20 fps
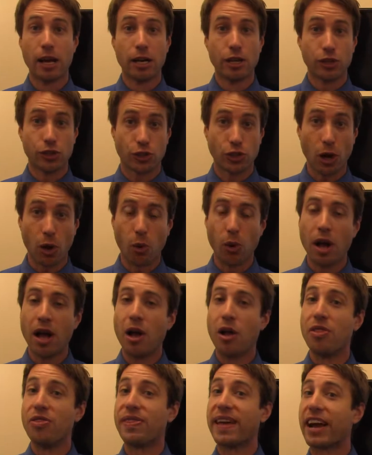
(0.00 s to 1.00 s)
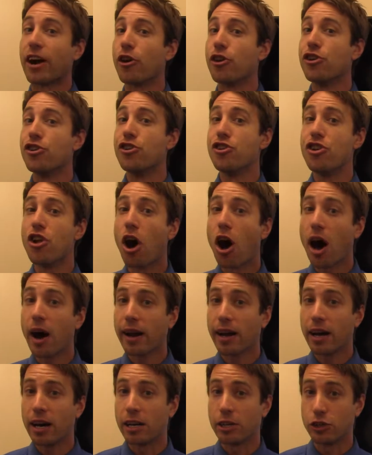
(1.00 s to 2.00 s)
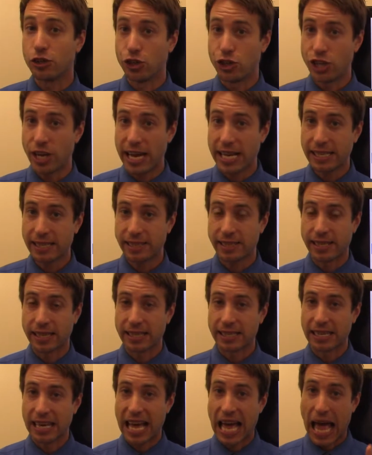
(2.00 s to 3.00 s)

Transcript: So they are not adjacent.